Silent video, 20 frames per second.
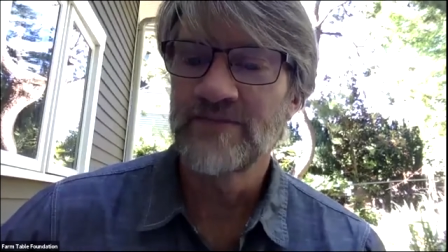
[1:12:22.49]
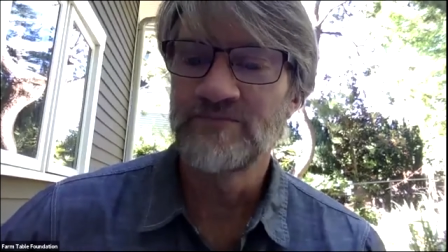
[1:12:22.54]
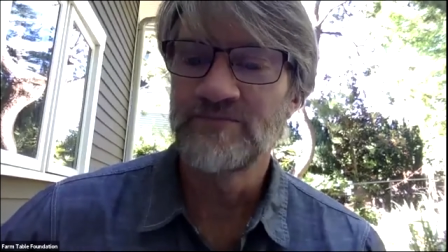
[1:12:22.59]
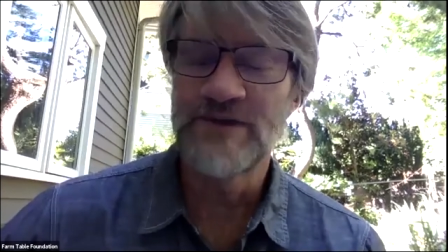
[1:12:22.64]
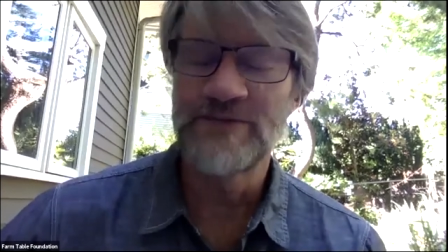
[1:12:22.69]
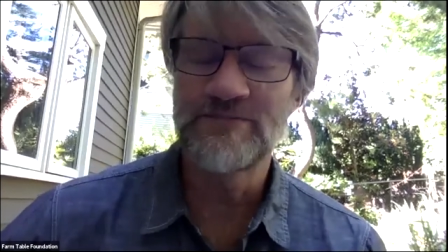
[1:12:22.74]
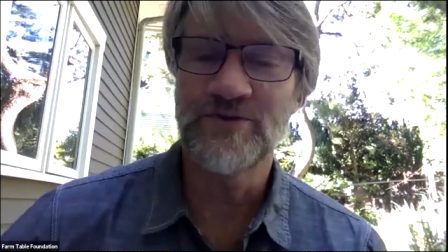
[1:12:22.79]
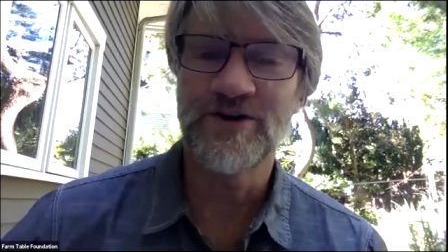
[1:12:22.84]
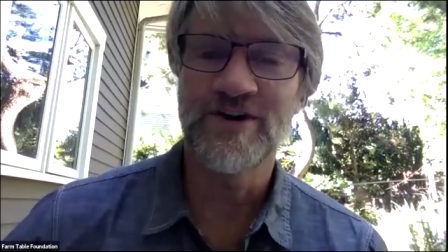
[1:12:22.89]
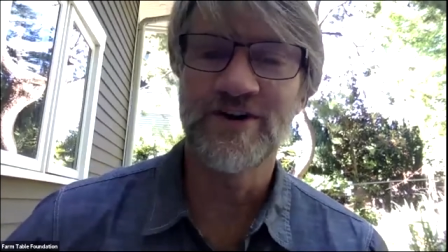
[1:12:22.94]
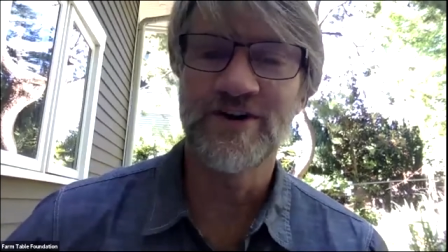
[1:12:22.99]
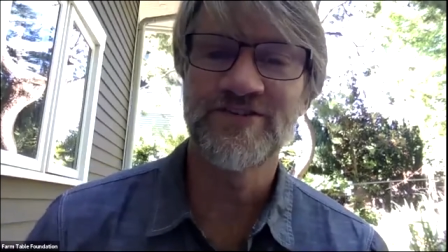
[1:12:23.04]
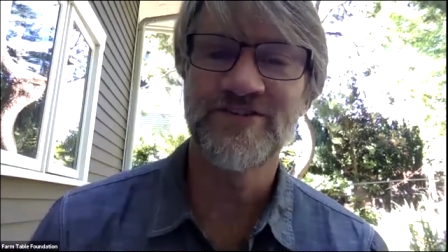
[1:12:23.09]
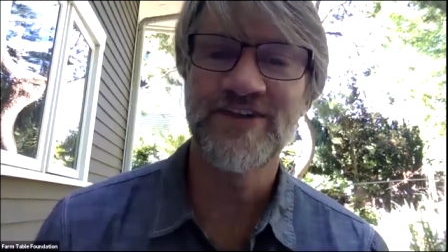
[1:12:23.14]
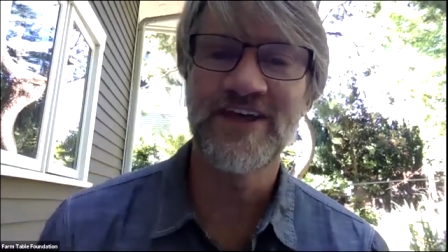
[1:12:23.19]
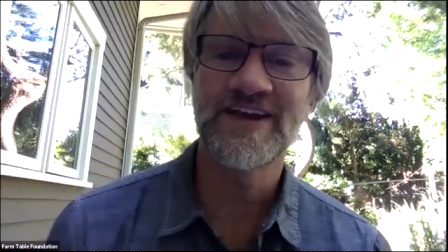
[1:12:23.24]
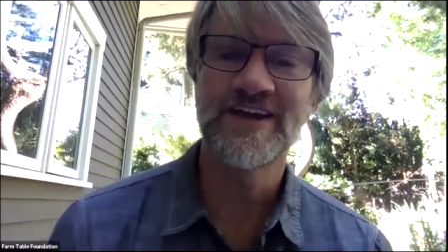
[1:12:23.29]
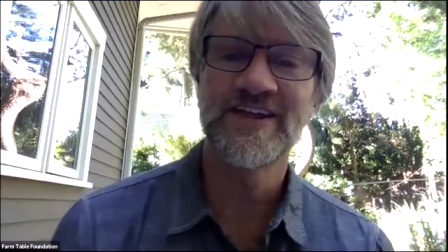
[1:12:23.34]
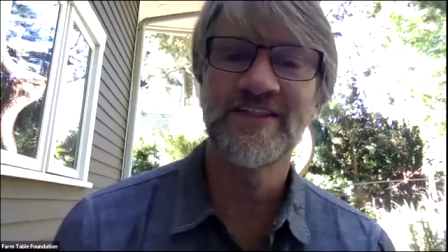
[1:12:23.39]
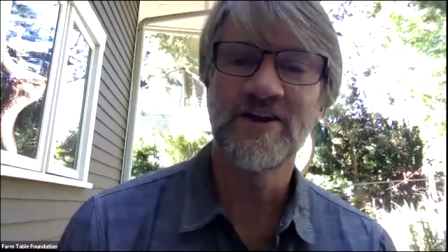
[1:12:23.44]
People are
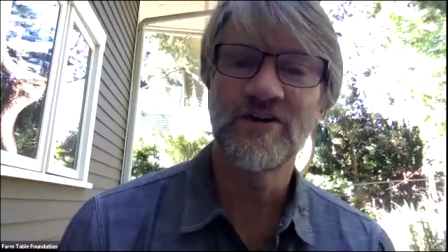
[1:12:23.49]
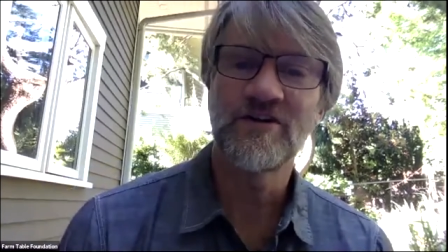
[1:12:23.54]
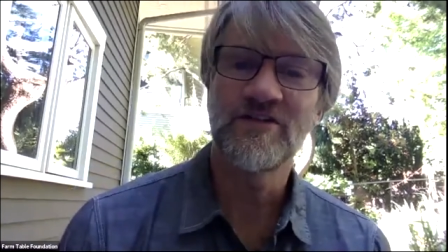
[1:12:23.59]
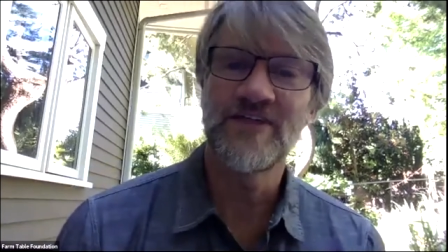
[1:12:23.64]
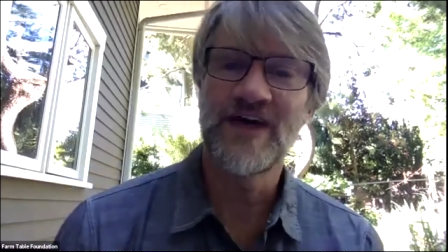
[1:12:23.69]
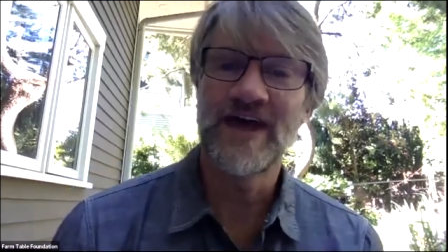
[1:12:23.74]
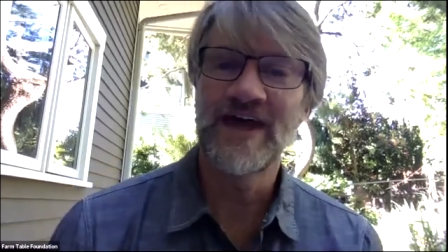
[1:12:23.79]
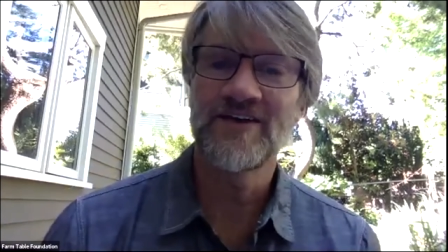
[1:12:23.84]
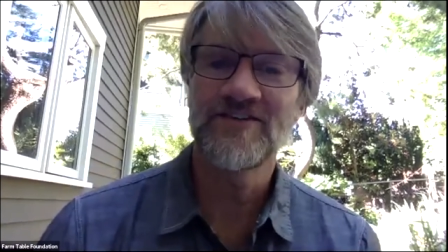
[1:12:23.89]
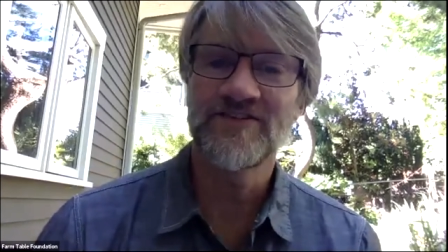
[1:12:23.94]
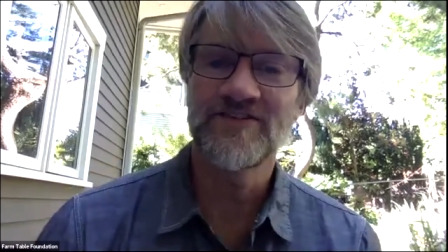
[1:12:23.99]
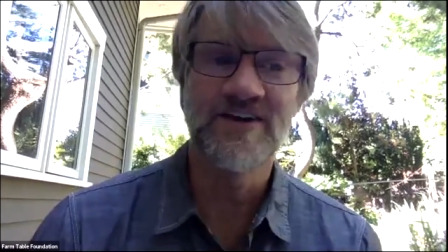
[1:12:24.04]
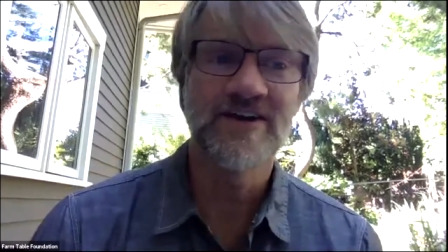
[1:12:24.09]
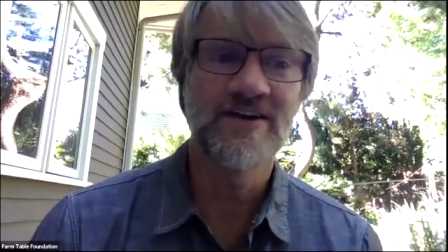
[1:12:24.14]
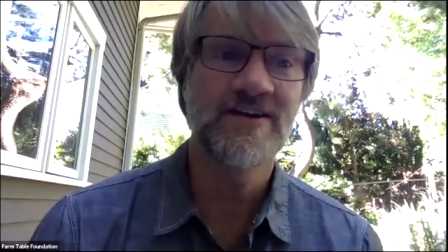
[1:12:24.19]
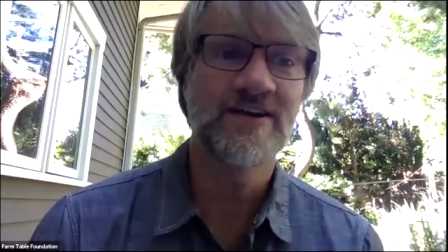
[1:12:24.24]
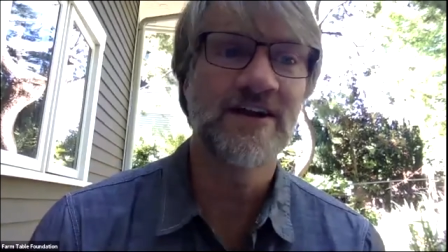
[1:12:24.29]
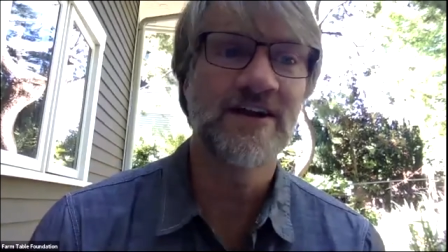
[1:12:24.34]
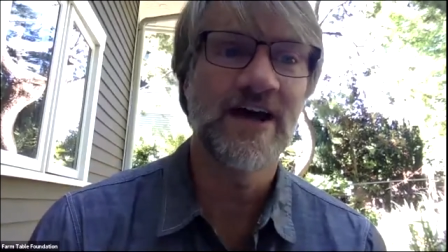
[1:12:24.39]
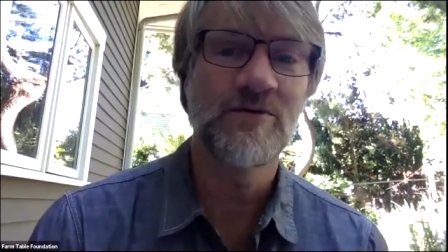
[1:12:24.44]
sending their thanks
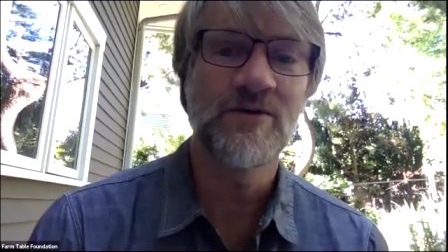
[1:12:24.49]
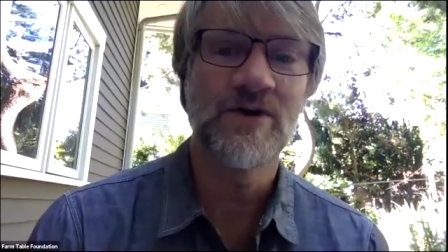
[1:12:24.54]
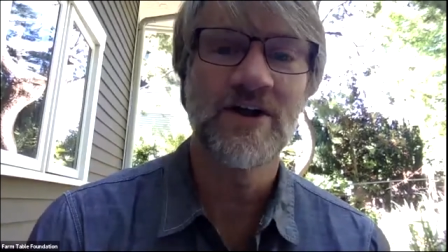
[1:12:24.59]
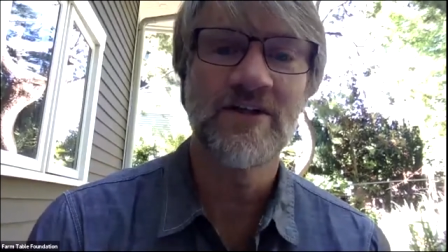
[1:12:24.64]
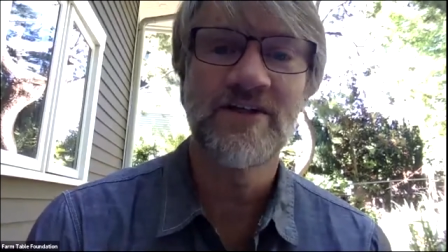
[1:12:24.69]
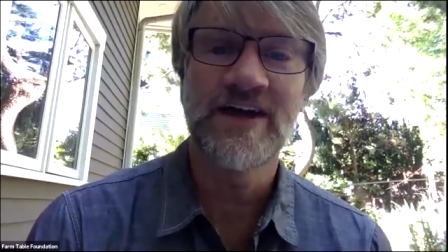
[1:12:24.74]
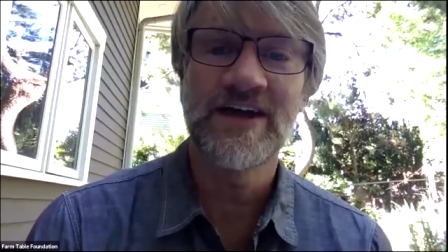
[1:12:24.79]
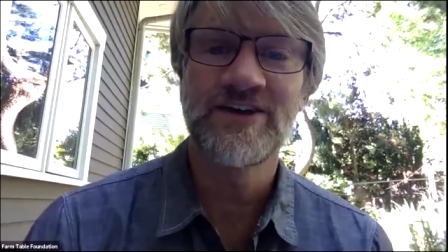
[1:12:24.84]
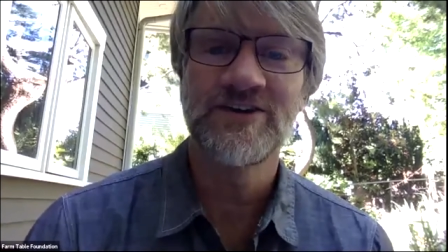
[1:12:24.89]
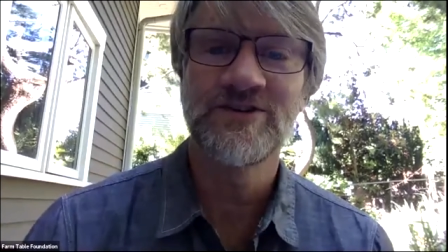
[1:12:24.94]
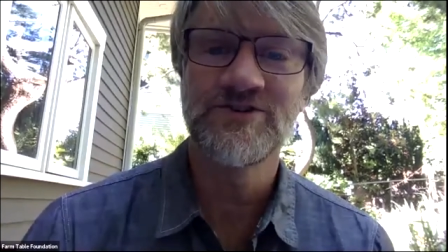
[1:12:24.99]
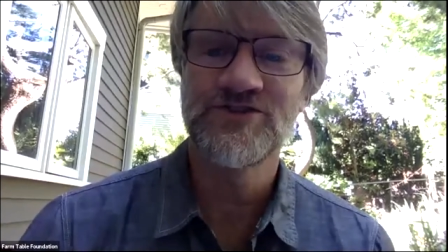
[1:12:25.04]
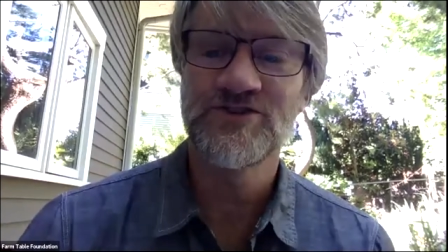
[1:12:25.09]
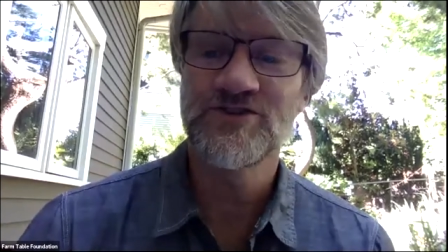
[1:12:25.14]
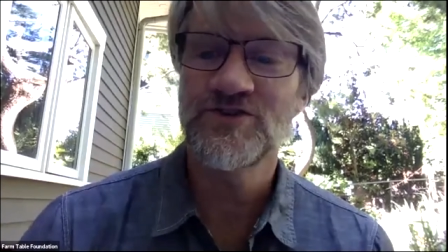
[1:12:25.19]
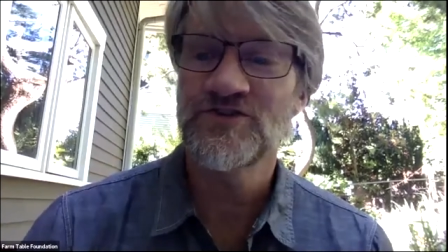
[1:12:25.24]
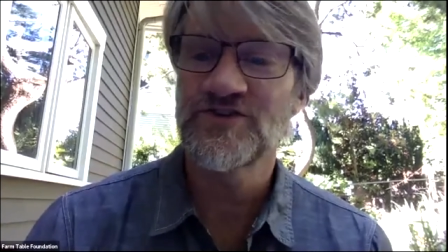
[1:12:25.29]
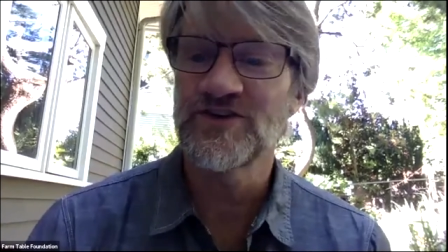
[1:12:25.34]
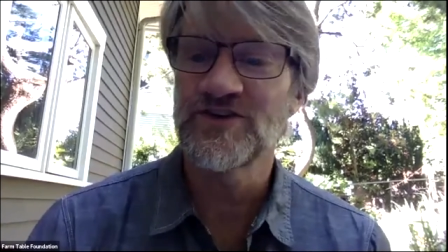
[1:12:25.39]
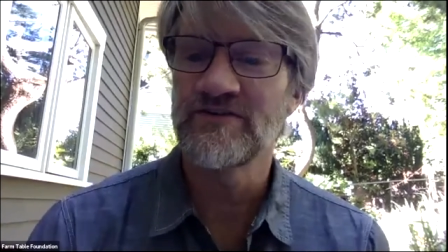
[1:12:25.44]
in, and I want to thank you
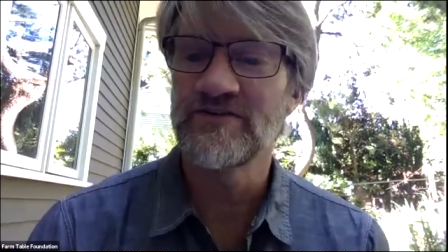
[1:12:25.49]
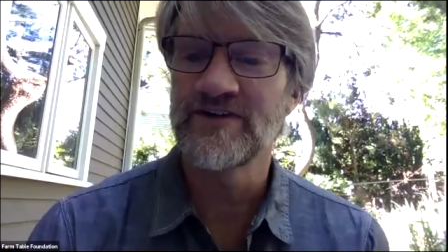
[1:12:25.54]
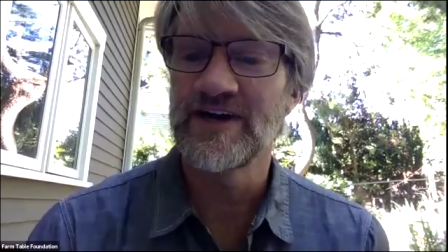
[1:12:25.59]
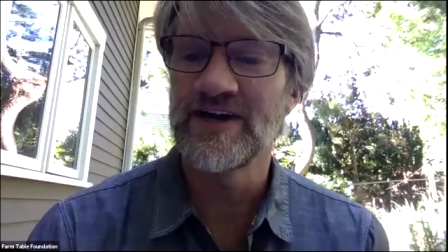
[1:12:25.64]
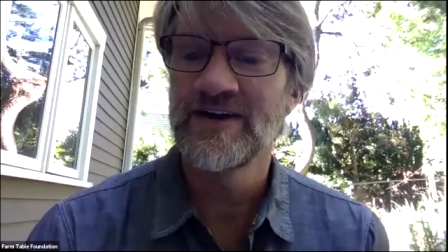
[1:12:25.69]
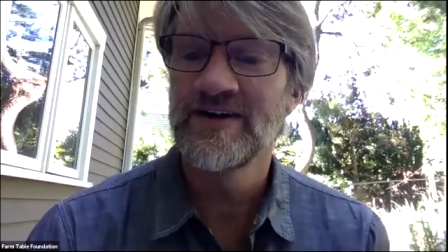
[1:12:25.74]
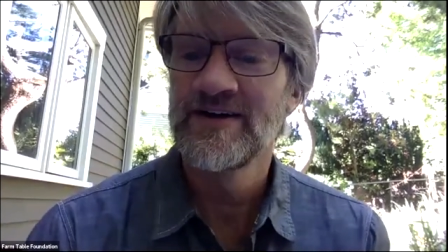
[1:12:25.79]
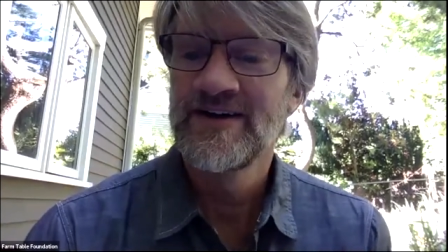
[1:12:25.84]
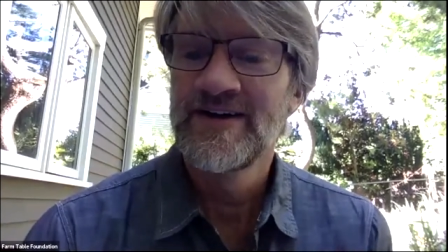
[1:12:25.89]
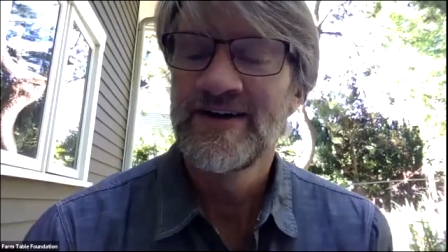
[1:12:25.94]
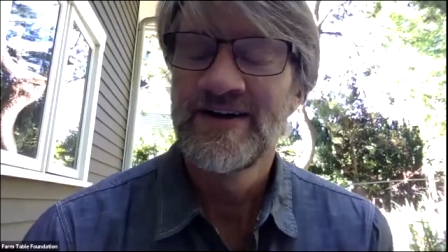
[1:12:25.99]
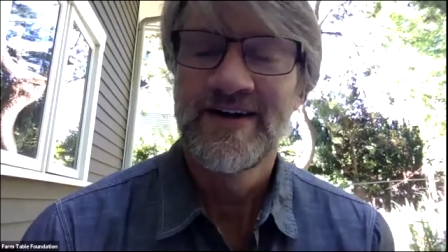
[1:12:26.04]
too, Sylvia.